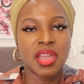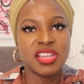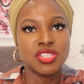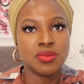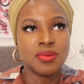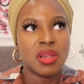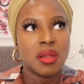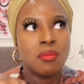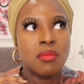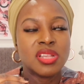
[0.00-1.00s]
I do
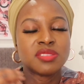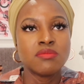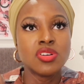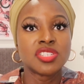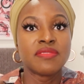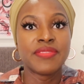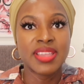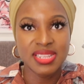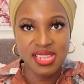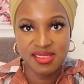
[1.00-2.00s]
as much
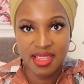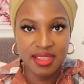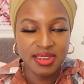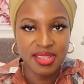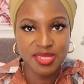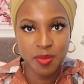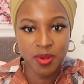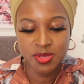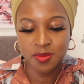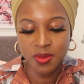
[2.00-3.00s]
finger detangling as
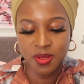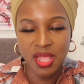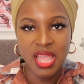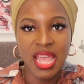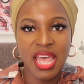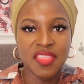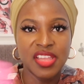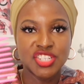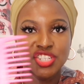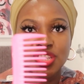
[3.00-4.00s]
possible, and
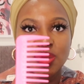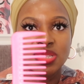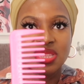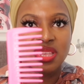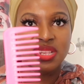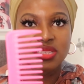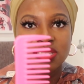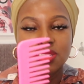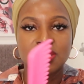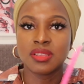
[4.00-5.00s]
then just use
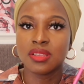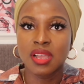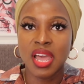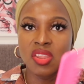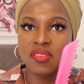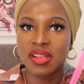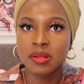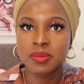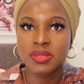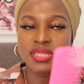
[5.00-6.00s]
this to kind of
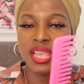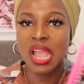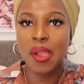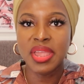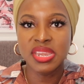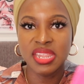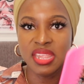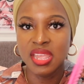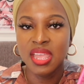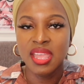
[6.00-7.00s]
help take out
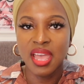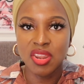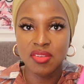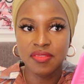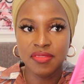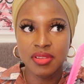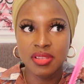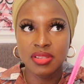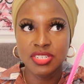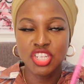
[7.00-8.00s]
any kind of
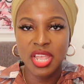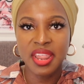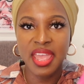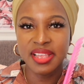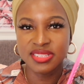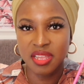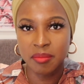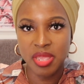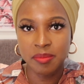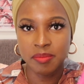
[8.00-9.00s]
shed hairs that
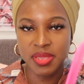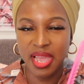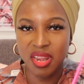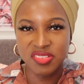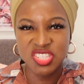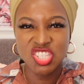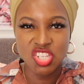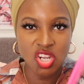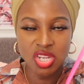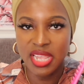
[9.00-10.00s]
may be kind of
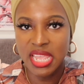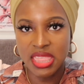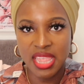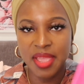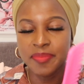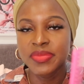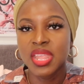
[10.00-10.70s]
stuck in there.